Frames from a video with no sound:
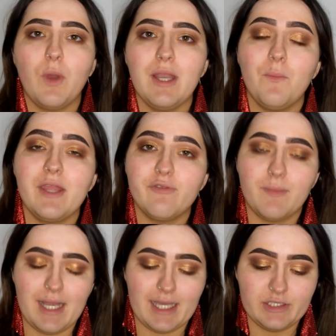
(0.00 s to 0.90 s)
while I'm waiting for
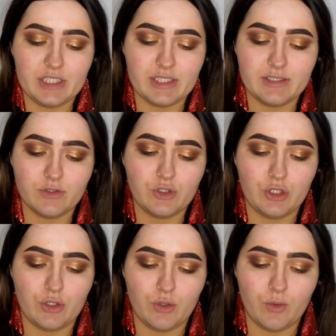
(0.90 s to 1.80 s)
my lashes
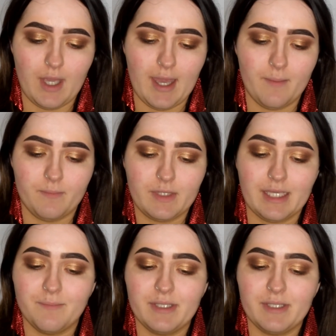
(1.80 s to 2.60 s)
to get a